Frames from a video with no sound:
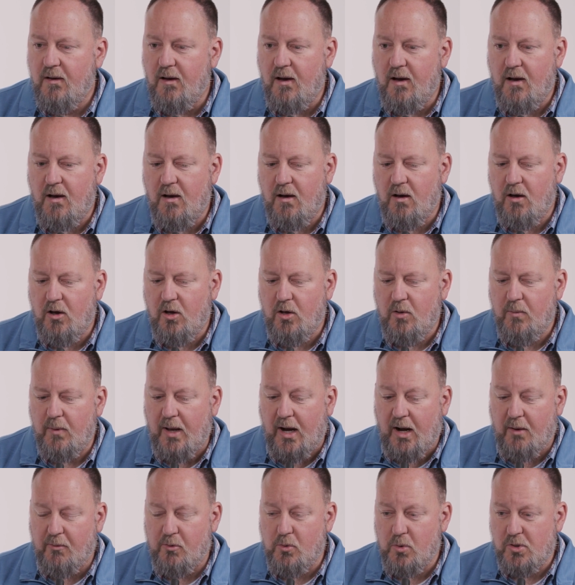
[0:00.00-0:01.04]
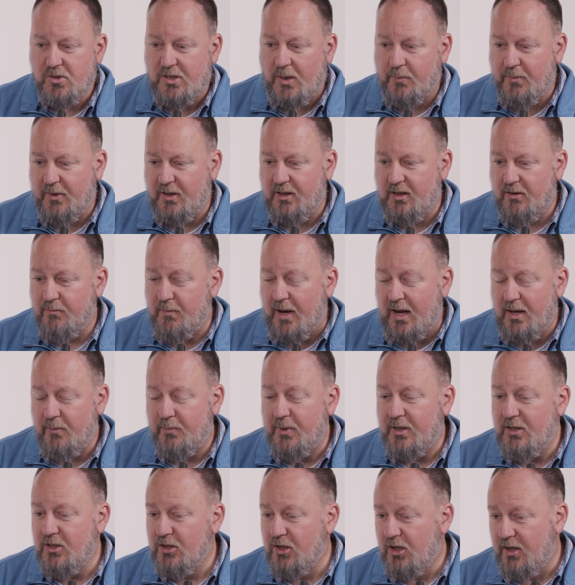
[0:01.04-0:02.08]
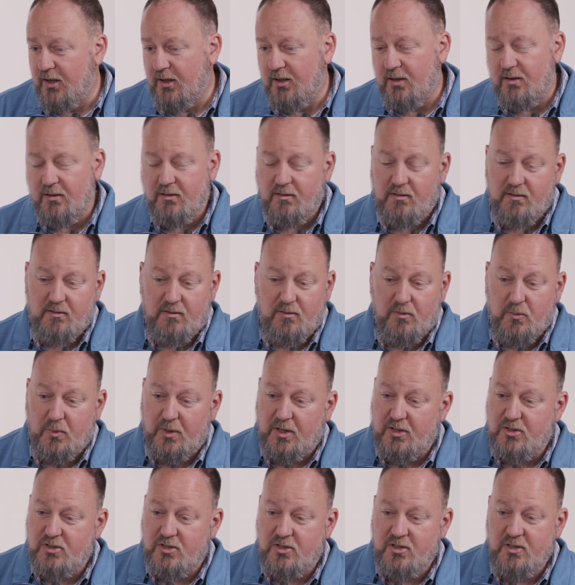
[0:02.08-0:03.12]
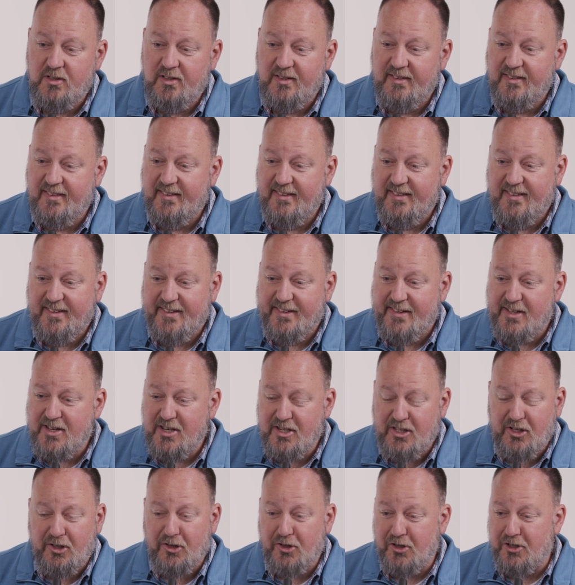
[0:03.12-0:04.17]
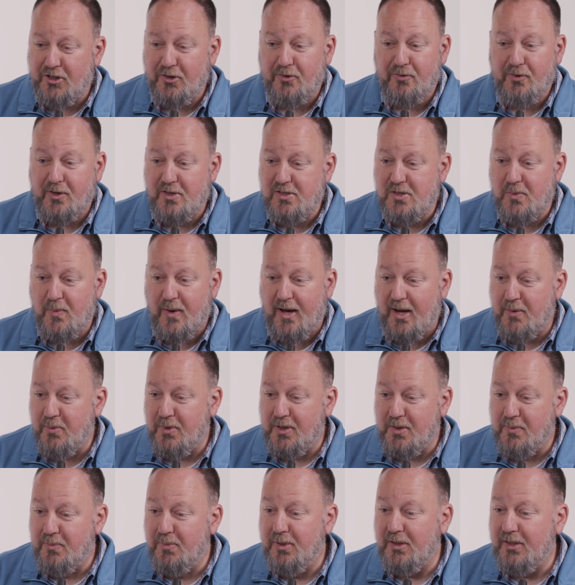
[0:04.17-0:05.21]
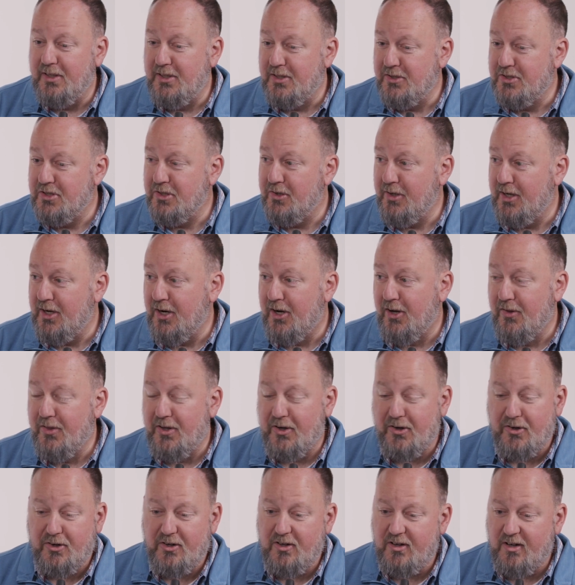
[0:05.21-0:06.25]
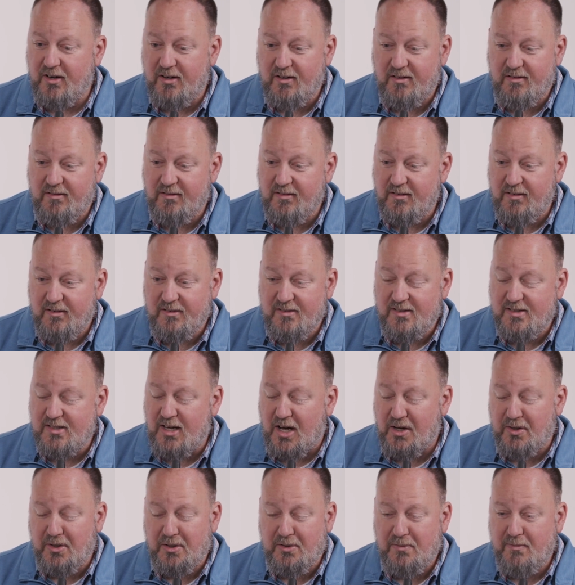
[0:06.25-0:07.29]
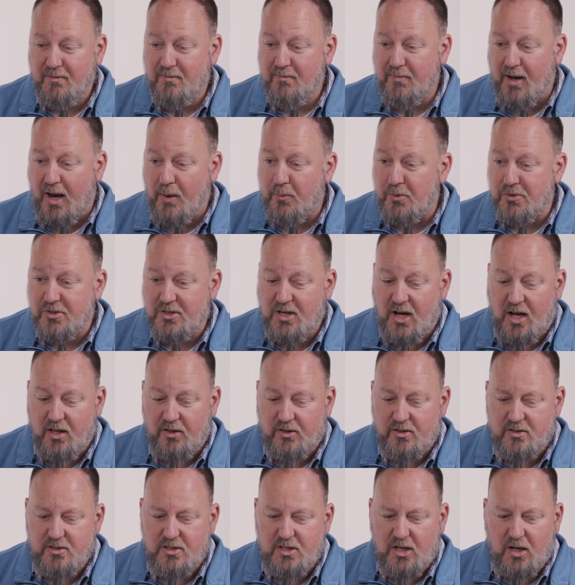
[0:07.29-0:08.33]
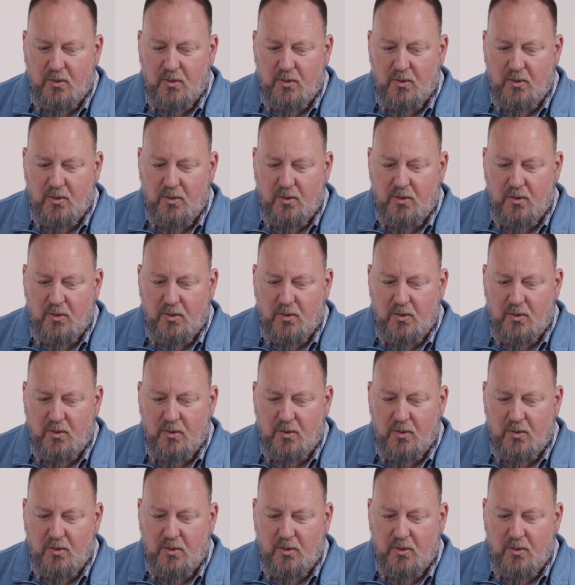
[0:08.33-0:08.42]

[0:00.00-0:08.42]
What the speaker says: And of course, I'm going to give my opinion on it, which dear friends of mine would completely disagree on that are solid Bible scholars.